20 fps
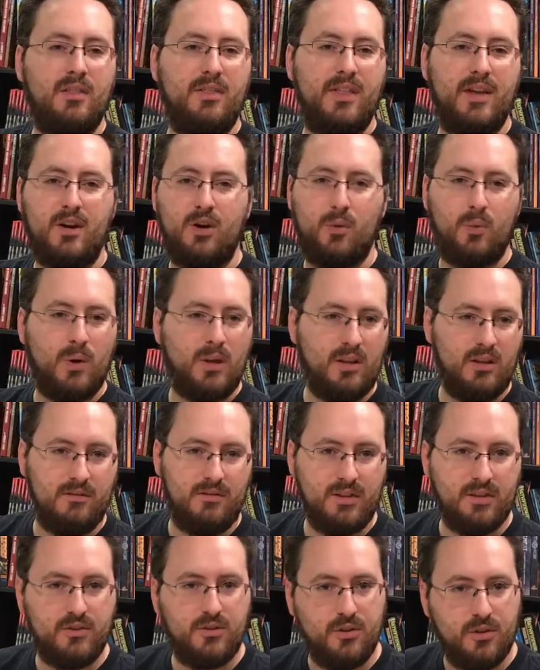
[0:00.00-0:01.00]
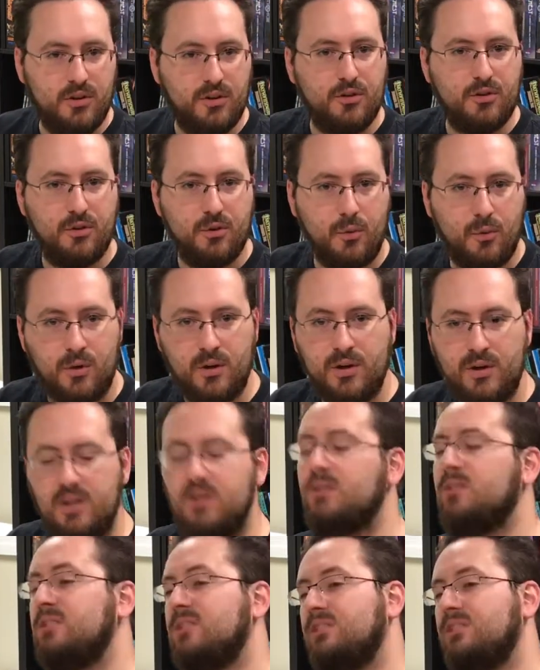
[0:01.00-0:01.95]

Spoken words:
that are relevant to their story at all.